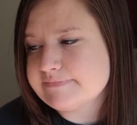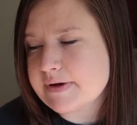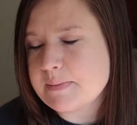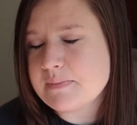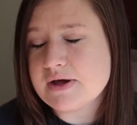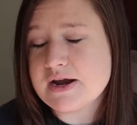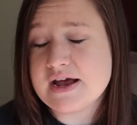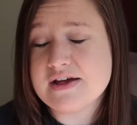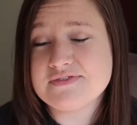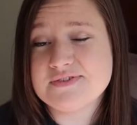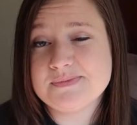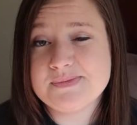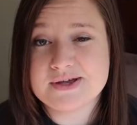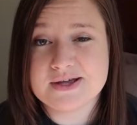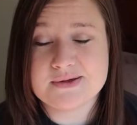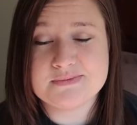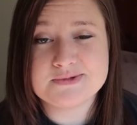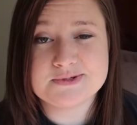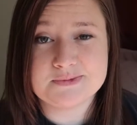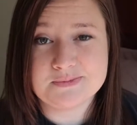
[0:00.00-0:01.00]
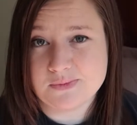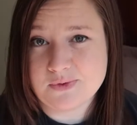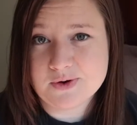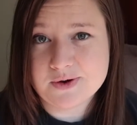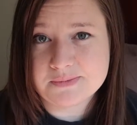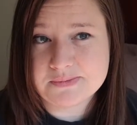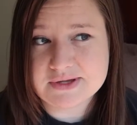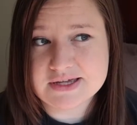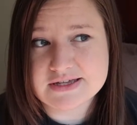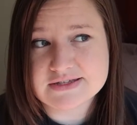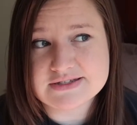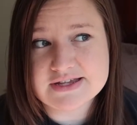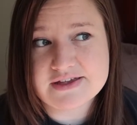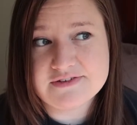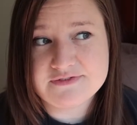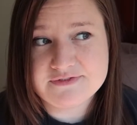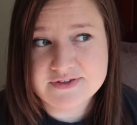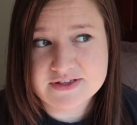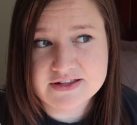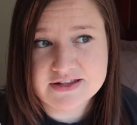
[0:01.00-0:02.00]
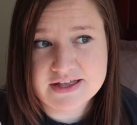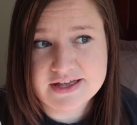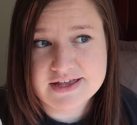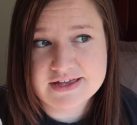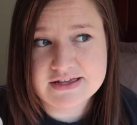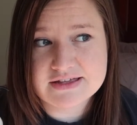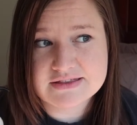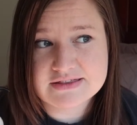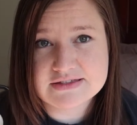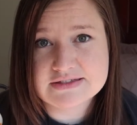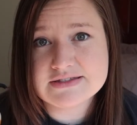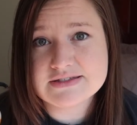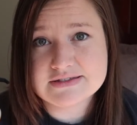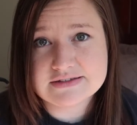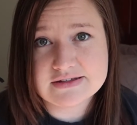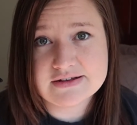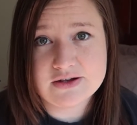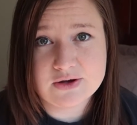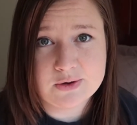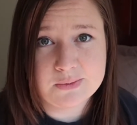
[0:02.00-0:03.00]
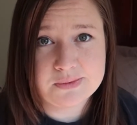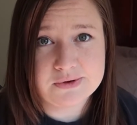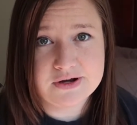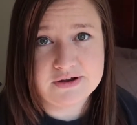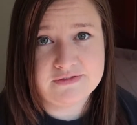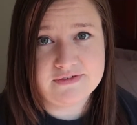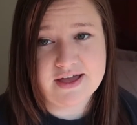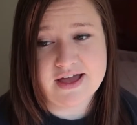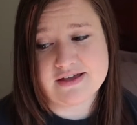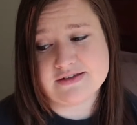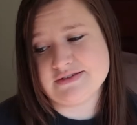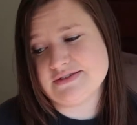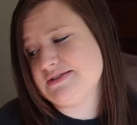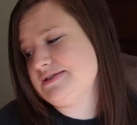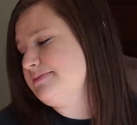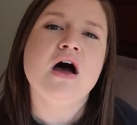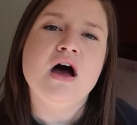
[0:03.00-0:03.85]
I'm gonna have to pick up some more because I feel like this is gonna go pretty fast.